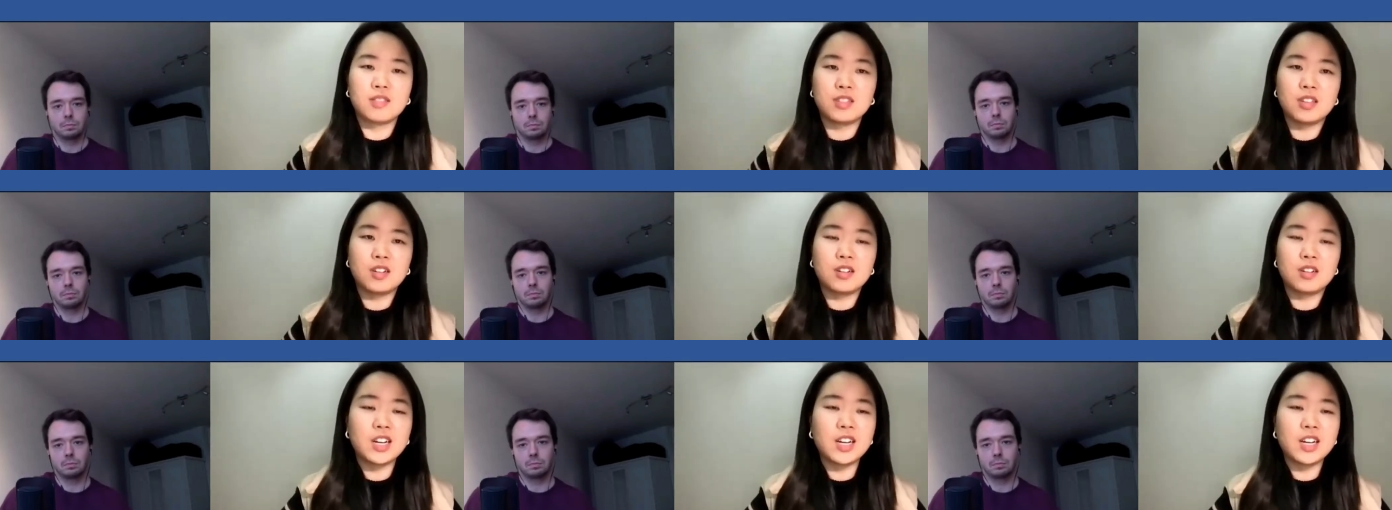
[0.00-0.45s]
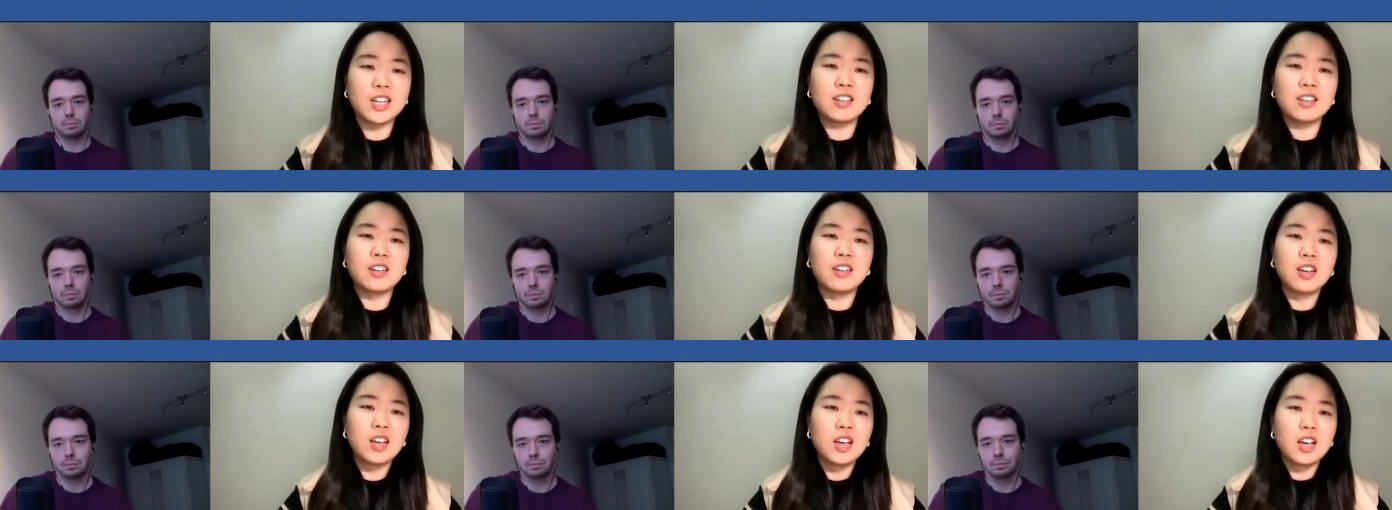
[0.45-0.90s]
Speaker 1: All
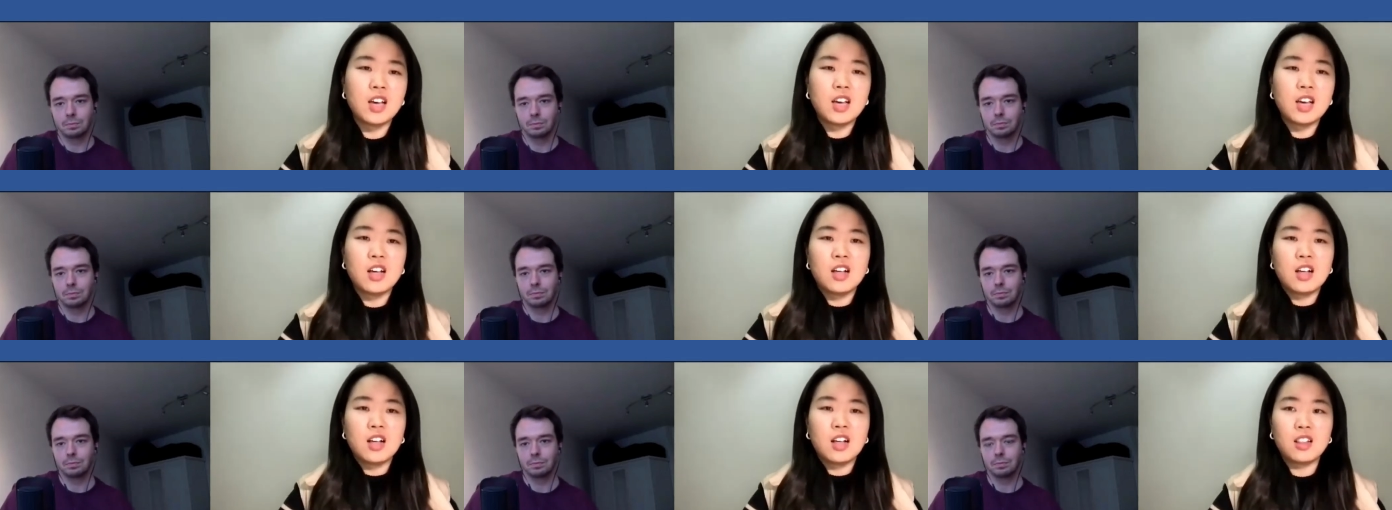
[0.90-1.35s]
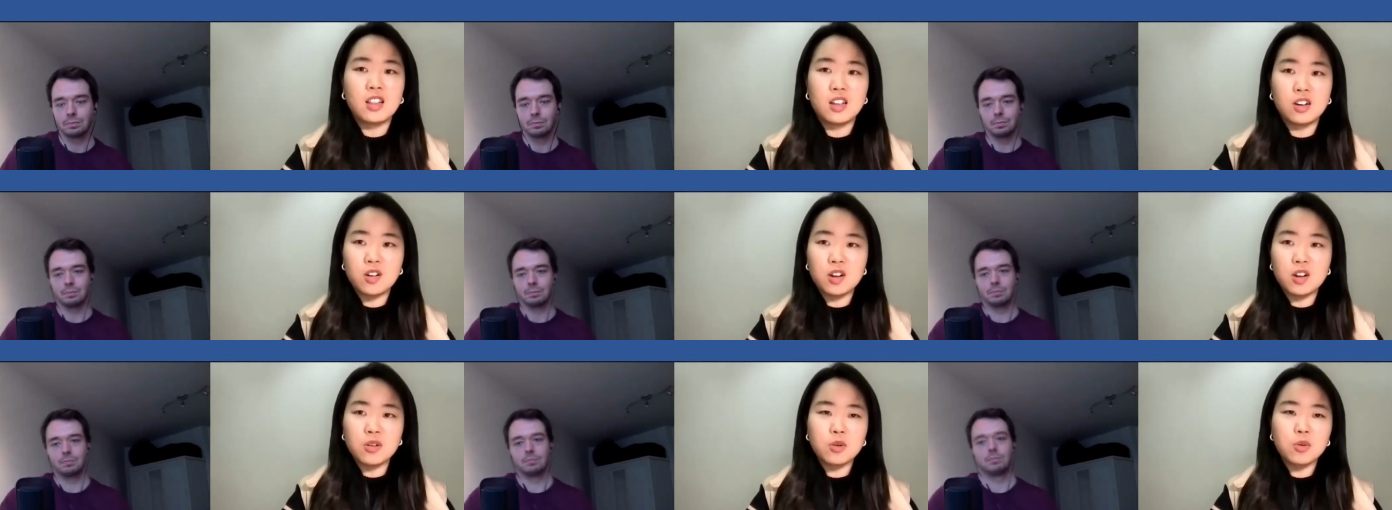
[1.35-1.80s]
right.
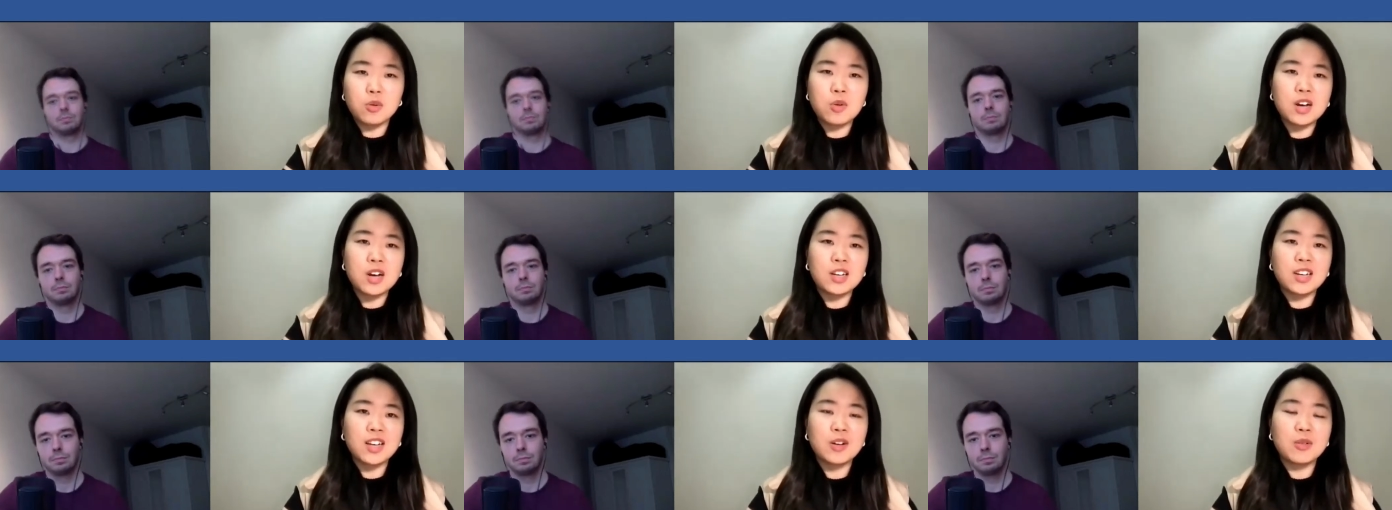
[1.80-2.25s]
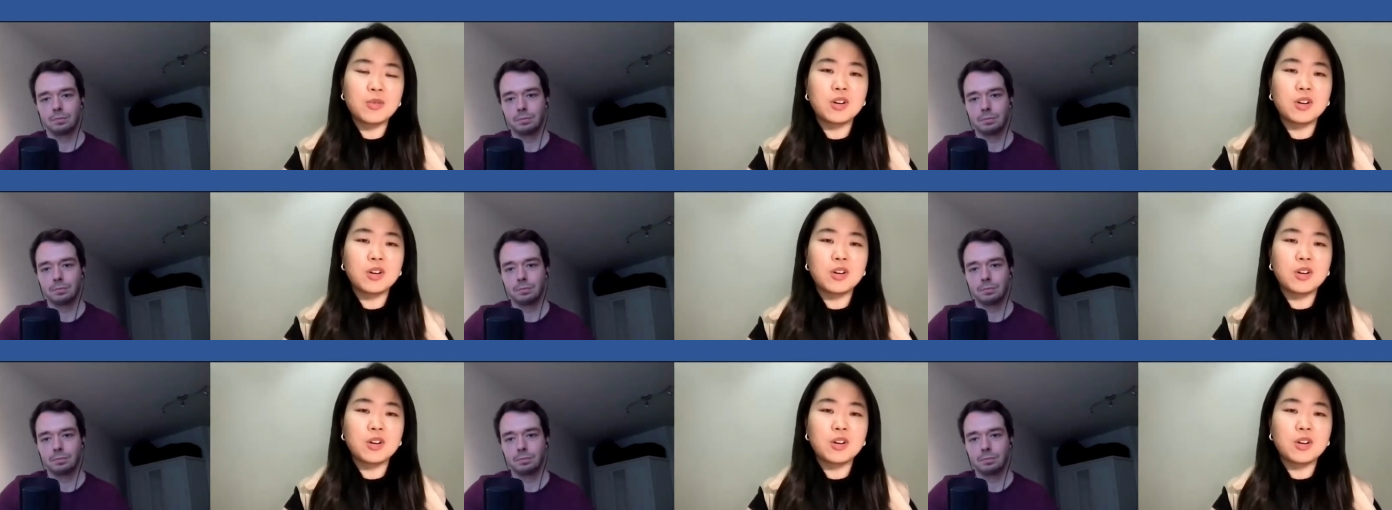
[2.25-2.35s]
Hello, everyone.